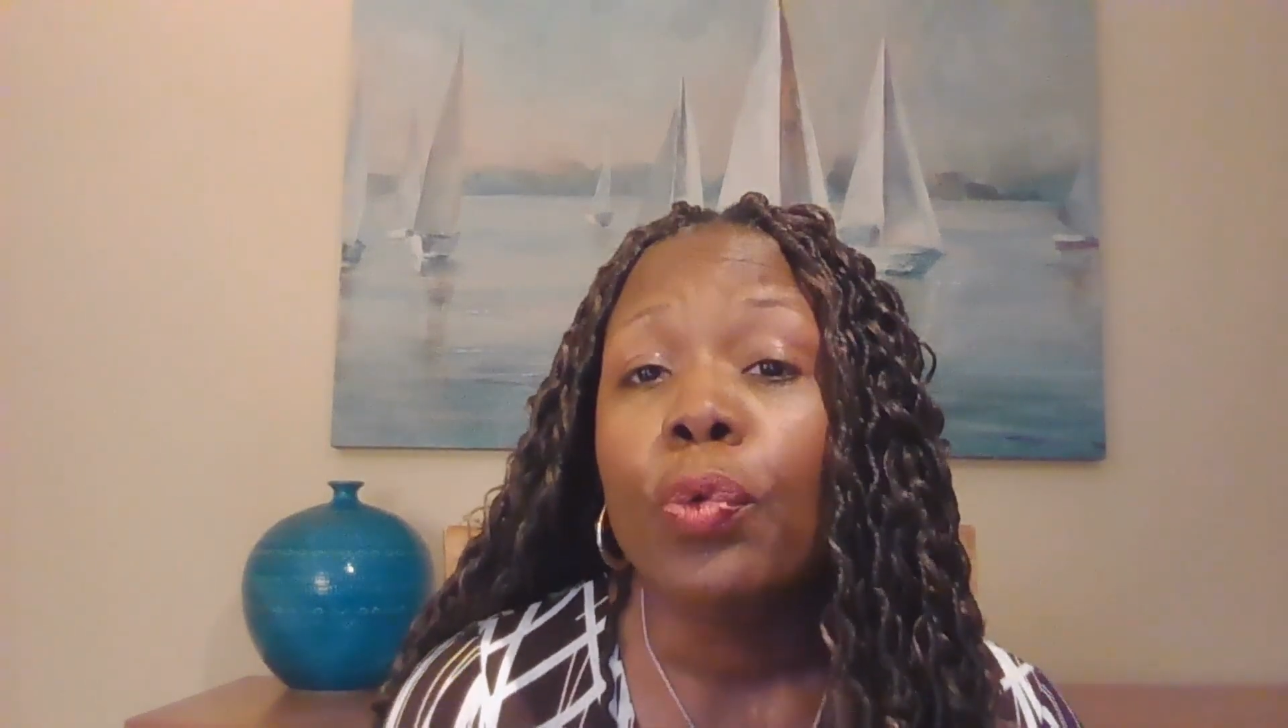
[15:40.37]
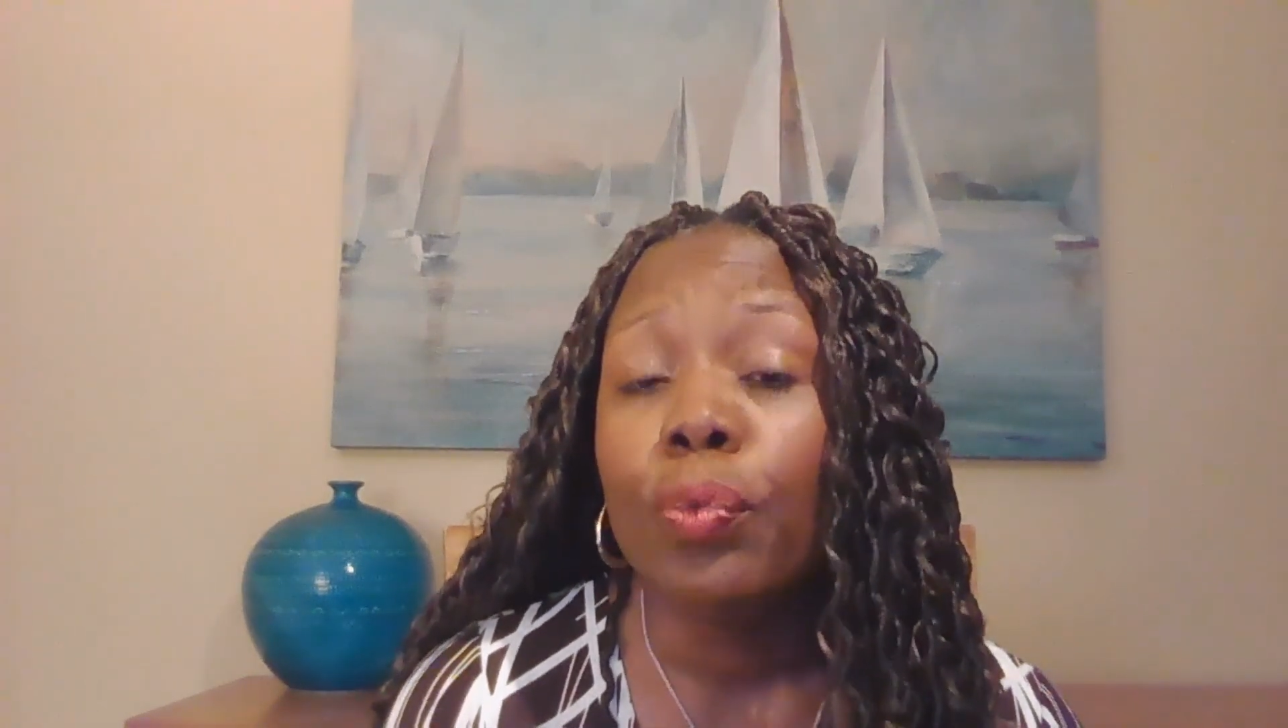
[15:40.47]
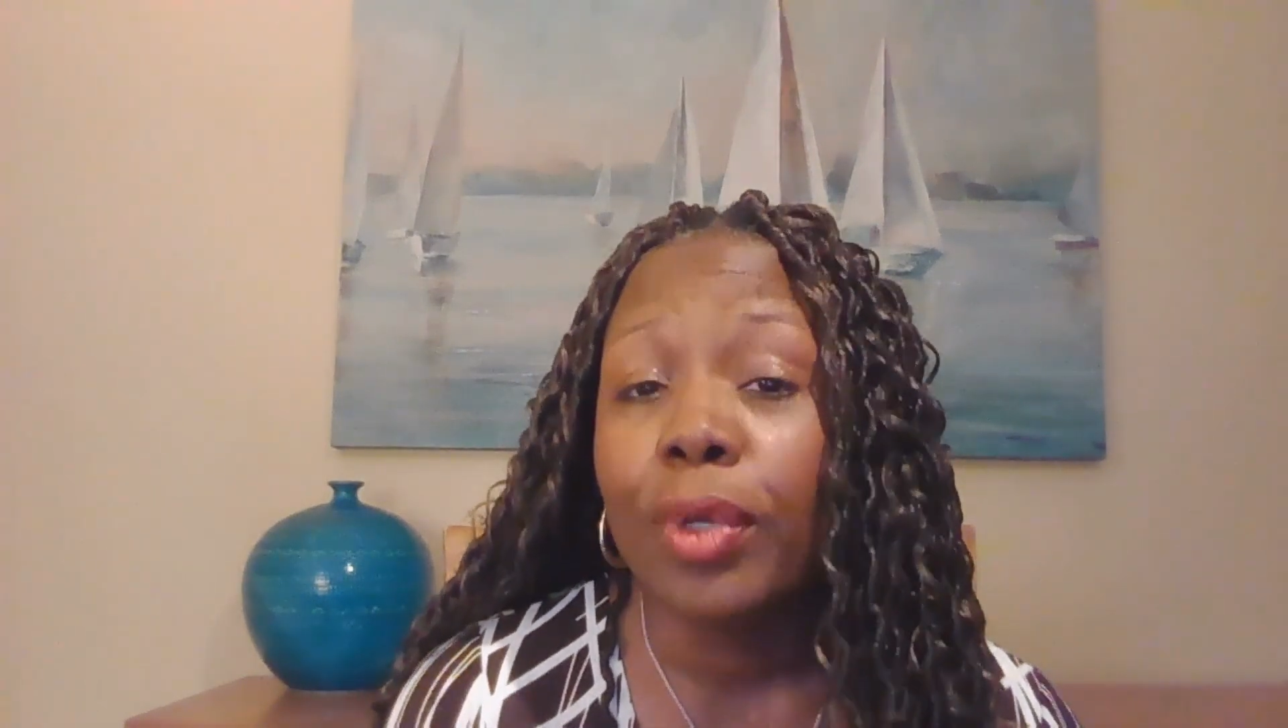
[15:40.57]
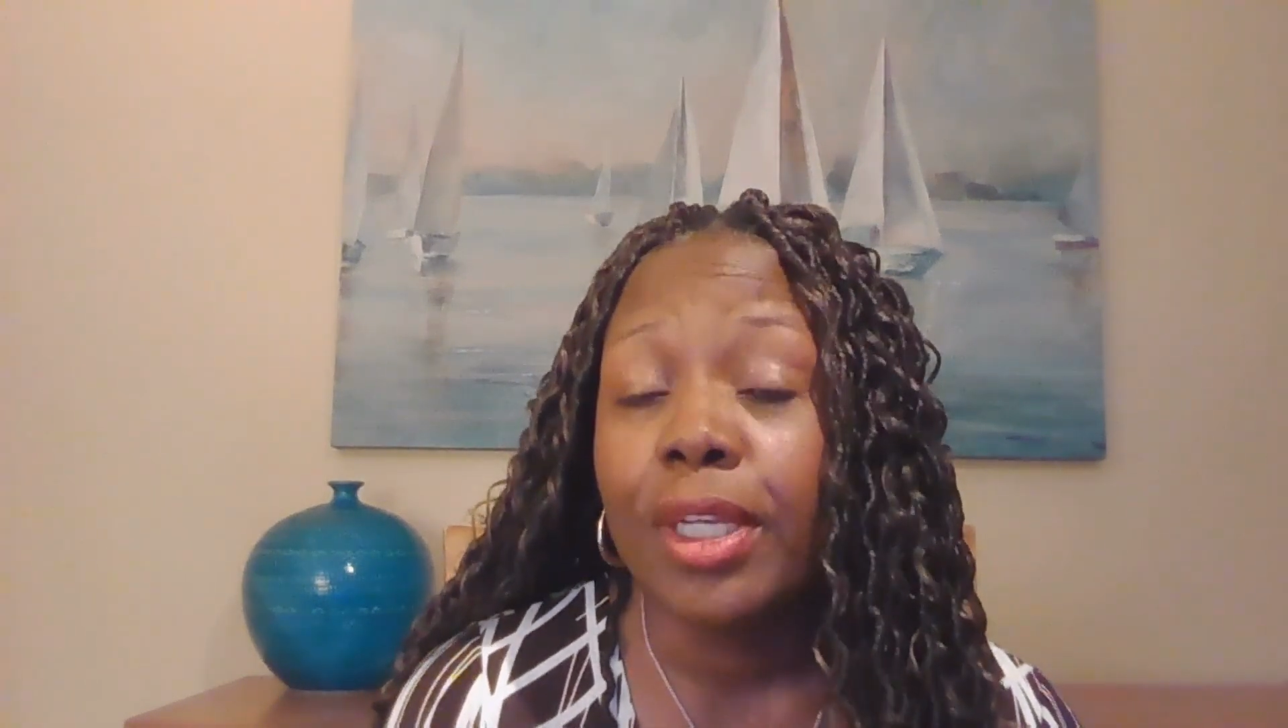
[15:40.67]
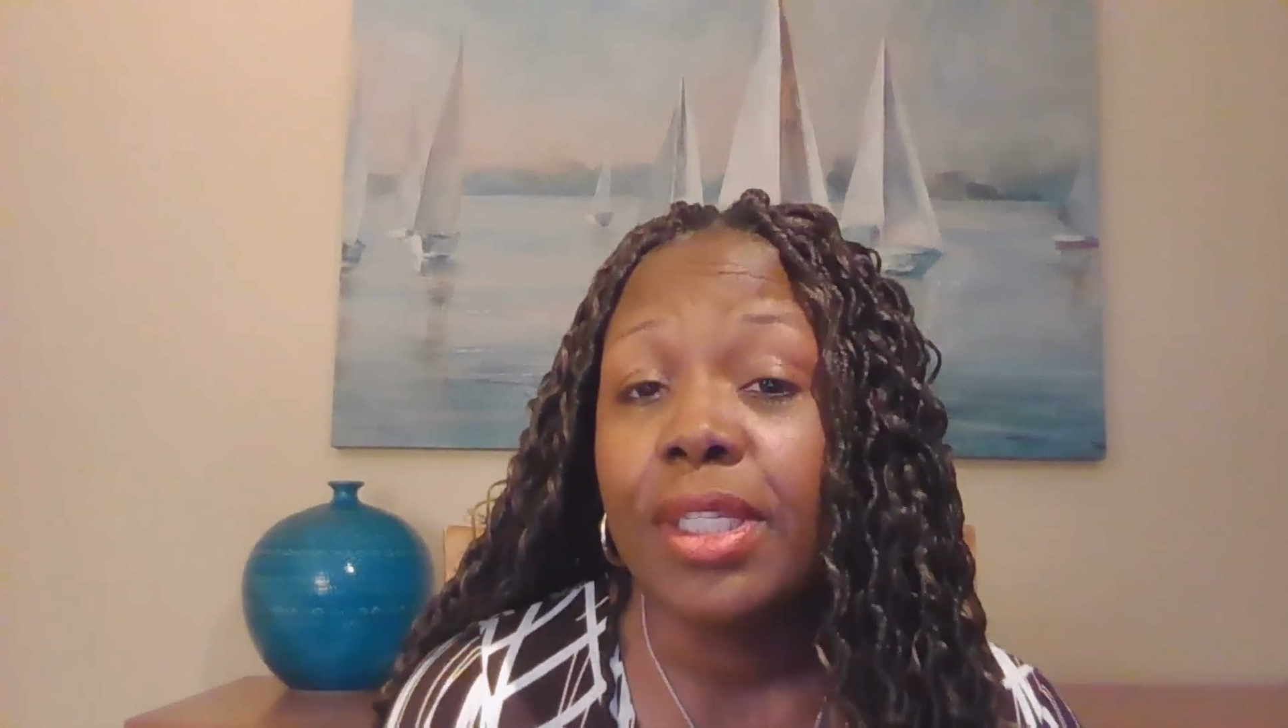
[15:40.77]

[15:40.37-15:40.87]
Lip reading: really